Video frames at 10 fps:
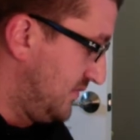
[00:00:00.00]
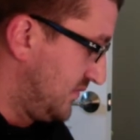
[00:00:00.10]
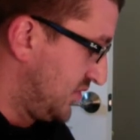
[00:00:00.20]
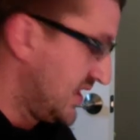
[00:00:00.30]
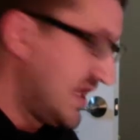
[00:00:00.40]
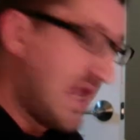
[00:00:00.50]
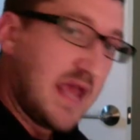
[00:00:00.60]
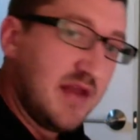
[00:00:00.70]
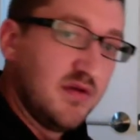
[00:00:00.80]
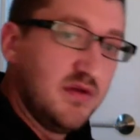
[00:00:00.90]
looking
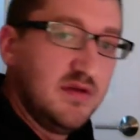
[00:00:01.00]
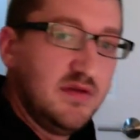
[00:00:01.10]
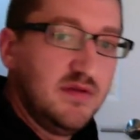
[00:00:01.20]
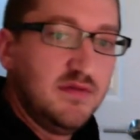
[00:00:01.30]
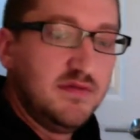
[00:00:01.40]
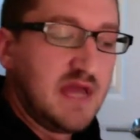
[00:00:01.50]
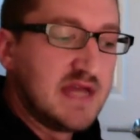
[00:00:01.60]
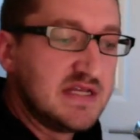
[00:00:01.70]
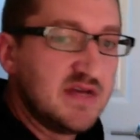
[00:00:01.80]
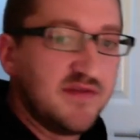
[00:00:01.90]
at the
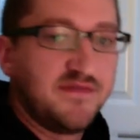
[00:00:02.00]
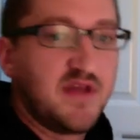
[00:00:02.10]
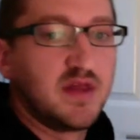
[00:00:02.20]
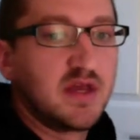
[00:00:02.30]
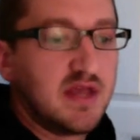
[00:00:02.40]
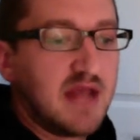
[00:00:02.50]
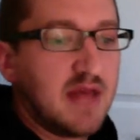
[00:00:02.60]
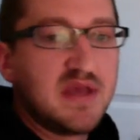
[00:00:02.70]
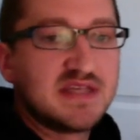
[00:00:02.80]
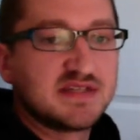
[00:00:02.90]
idea of it failing, and I
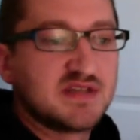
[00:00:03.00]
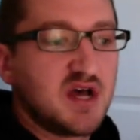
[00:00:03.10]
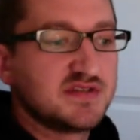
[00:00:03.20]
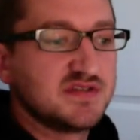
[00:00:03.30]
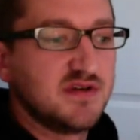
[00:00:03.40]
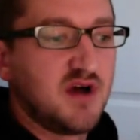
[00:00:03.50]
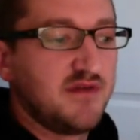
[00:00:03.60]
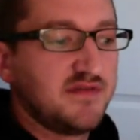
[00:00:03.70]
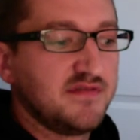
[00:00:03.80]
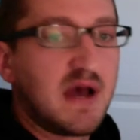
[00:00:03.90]
base this also
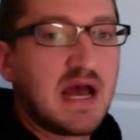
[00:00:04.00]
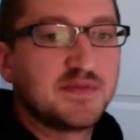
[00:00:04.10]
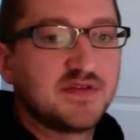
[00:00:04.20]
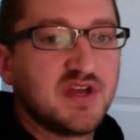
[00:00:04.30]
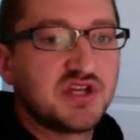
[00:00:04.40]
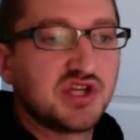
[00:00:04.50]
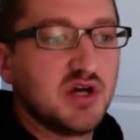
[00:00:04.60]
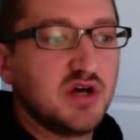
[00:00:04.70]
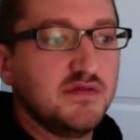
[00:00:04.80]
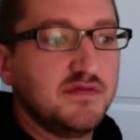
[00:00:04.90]
off of my observation
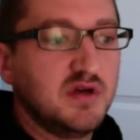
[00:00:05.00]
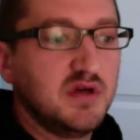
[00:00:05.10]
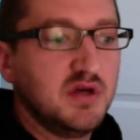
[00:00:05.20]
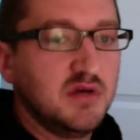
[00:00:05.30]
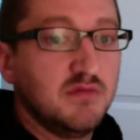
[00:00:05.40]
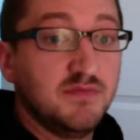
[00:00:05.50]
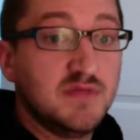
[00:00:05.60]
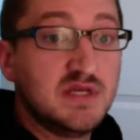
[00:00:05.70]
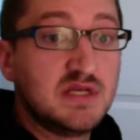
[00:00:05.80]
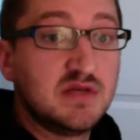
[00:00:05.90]
of
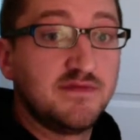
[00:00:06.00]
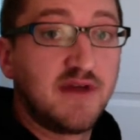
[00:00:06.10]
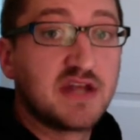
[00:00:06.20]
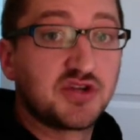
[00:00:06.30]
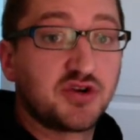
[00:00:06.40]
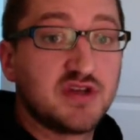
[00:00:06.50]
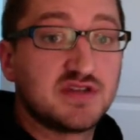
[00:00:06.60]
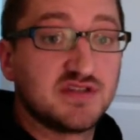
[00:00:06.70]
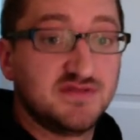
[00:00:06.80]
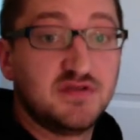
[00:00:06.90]
the financial
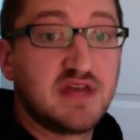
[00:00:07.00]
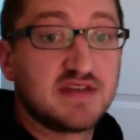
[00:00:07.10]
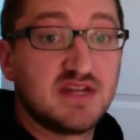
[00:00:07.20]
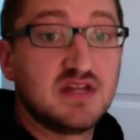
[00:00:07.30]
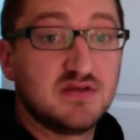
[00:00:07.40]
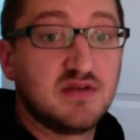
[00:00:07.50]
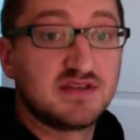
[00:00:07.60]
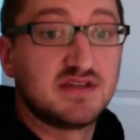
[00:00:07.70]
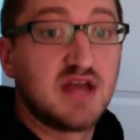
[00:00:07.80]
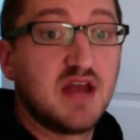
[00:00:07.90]
crisis of 2008 and
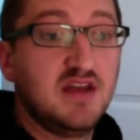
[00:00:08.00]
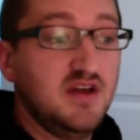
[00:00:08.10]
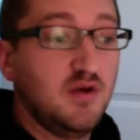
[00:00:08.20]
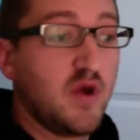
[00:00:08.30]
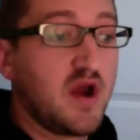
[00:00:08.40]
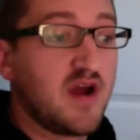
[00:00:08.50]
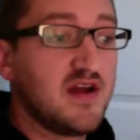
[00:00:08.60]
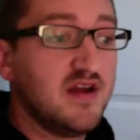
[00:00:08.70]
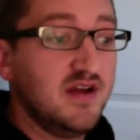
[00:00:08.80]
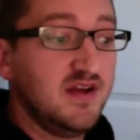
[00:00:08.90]
2009,
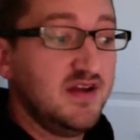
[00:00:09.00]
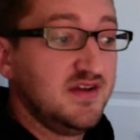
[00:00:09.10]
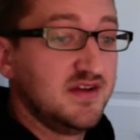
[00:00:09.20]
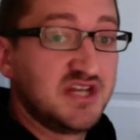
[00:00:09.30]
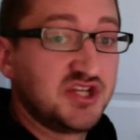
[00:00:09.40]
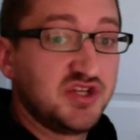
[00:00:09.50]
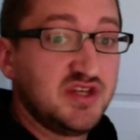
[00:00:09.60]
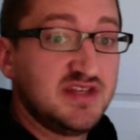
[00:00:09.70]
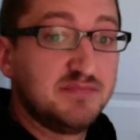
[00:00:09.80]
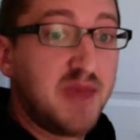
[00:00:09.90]
where essentially
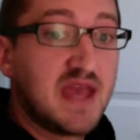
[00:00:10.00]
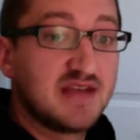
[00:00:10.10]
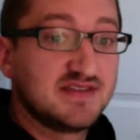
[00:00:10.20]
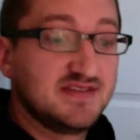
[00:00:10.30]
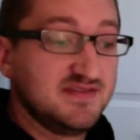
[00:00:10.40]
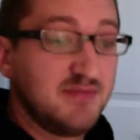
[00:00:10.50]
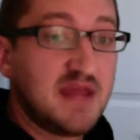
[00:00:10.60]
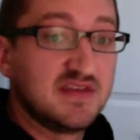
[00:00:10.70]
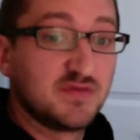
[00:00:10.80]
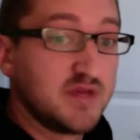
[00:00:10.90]
these banks made
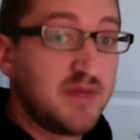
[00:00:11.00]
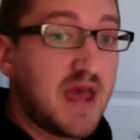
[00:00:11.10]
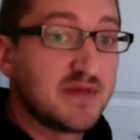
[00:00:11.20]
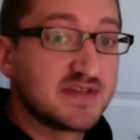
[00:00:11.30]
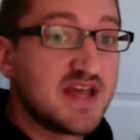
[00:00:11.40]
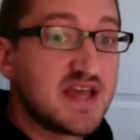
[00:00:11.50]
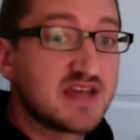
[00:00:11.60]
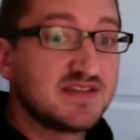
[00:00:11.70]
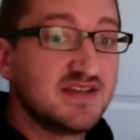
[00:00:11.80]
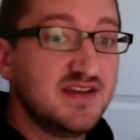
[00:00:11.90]
these really bad
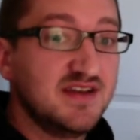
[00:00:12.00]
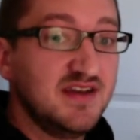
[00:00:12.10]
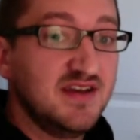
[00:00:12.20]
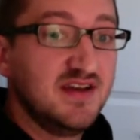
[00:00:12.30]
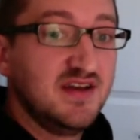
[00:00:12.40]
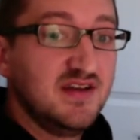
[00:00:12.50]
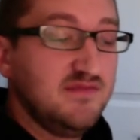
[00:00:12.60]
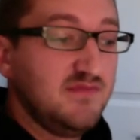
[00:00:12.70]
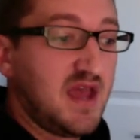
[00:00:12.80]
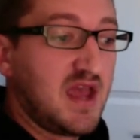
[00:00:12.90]
mistakes,
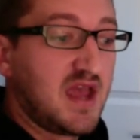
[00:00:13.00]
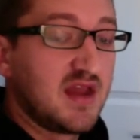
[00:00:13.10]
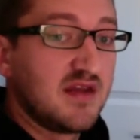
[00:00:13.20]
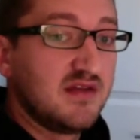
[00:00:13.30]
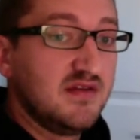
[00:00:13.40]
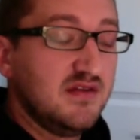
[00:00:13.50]
and